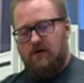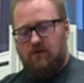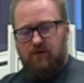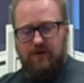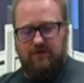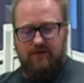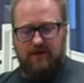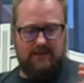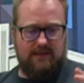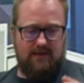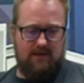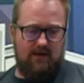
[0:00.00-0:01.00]
Rich
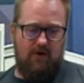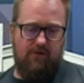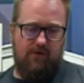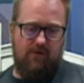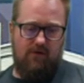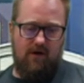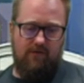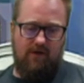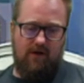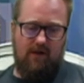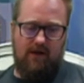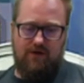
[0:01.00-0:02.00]
Vincent, the owner of
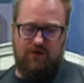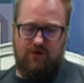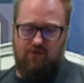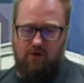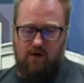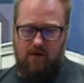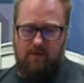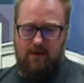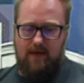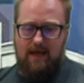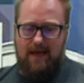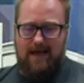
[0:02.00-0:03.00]
the Collection Drawer
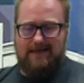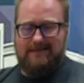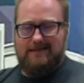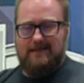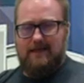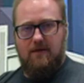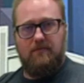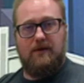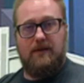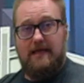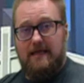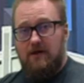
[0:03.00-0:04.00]
Company, has the
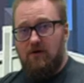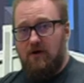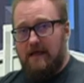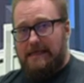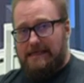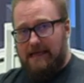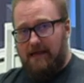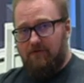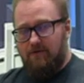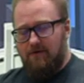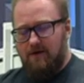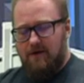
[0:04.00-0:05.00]
company here in
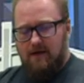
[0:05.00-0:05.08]
Denver.